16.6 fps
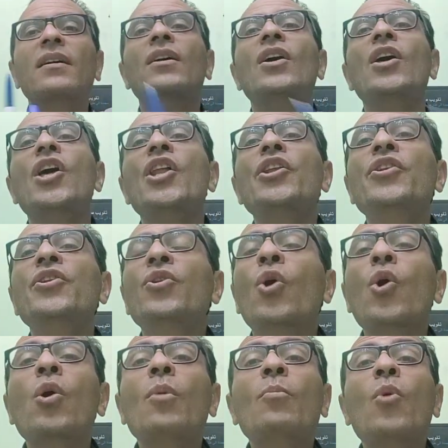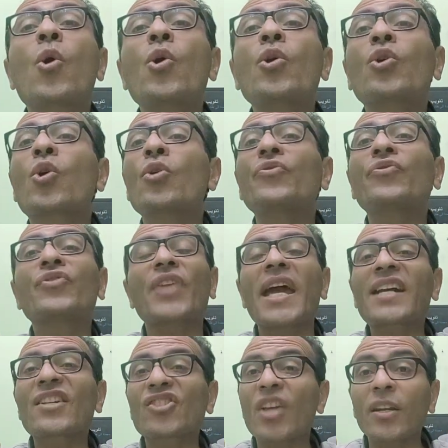No more
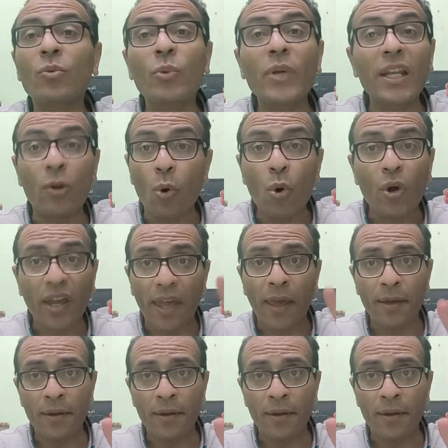contraction will occur